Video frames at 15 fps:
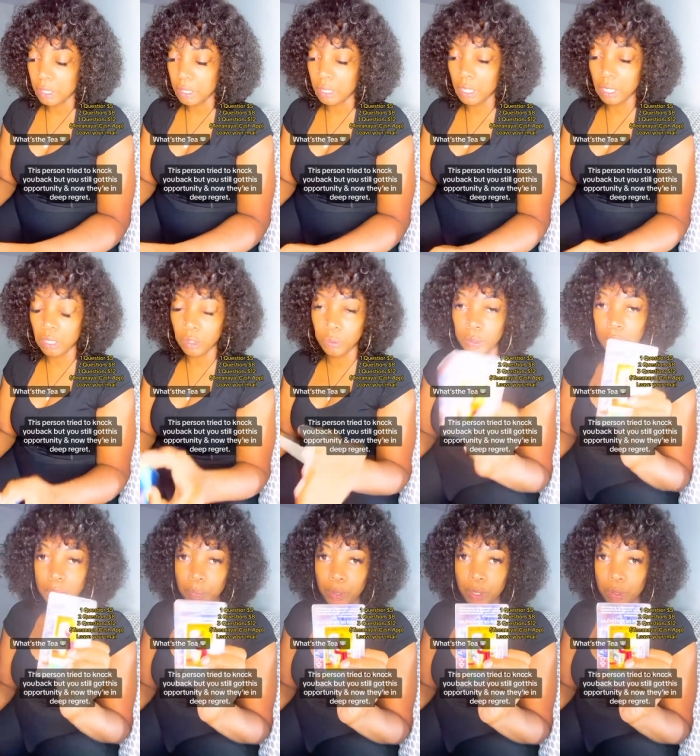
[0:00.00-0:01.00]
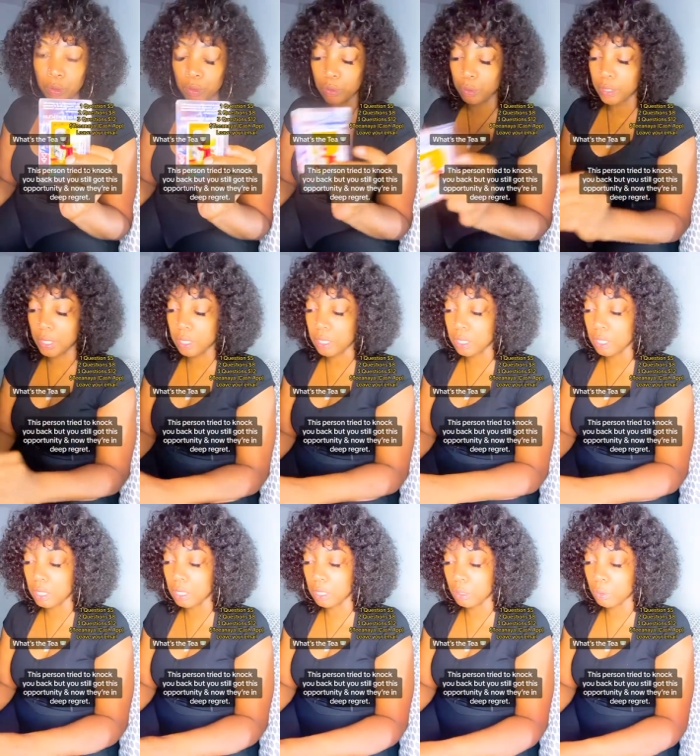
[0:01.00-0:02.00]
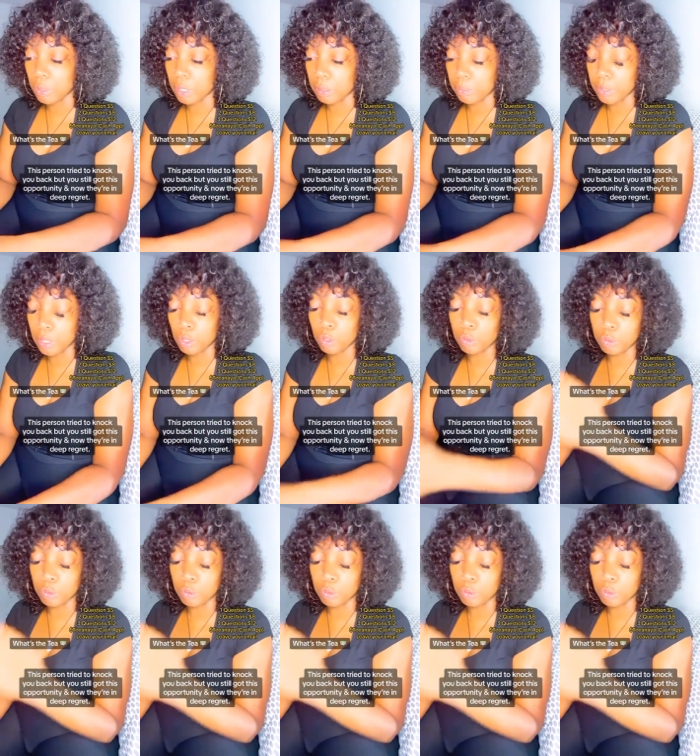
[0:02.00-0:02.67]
Queen of Pentacles. They seen the Queen of Pentacles.